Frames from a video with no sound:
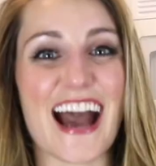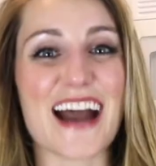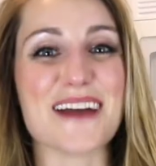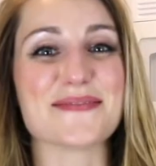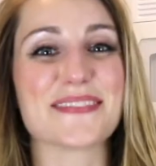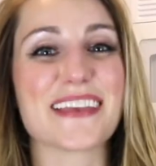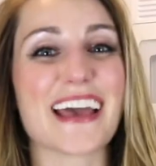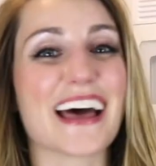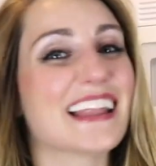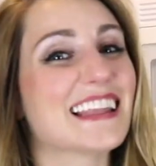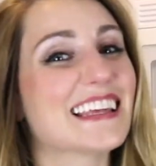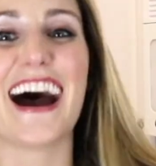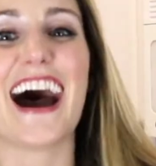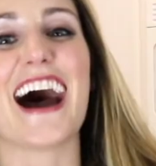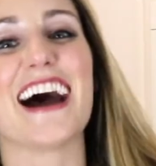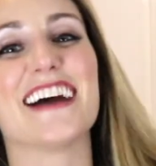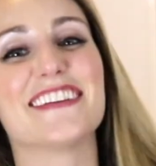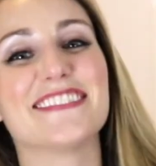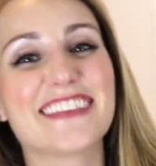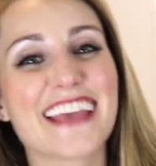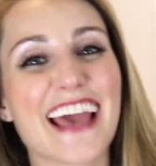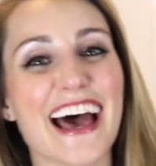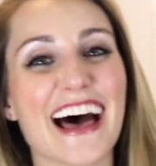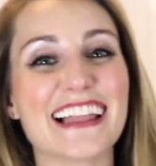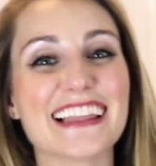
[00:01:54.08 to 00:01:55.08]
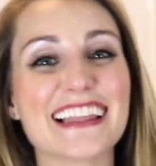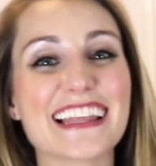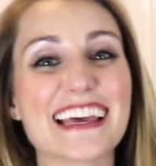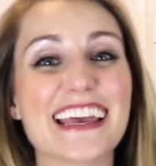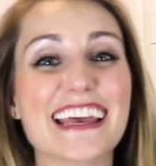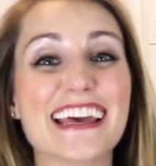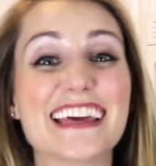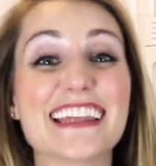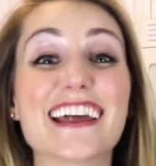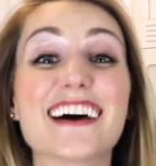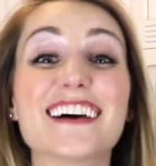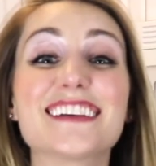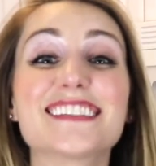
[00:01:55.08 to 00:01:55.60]
I'm Kelly, I'm Kelly,
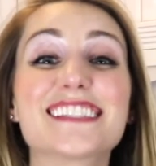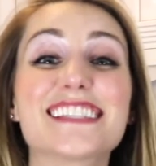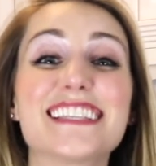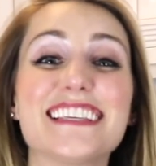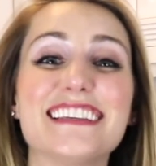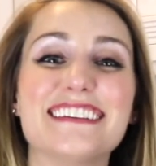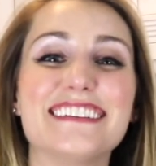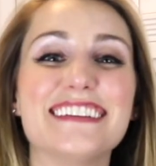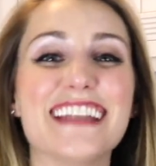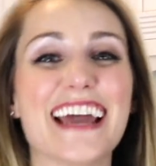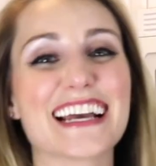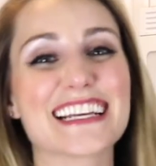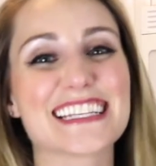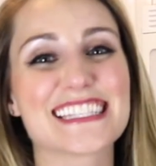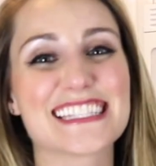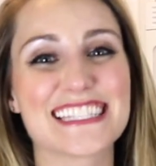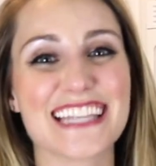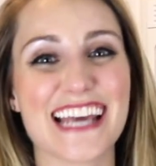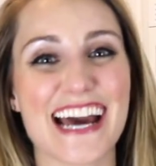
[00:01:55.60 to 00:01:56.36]
and I'll see you next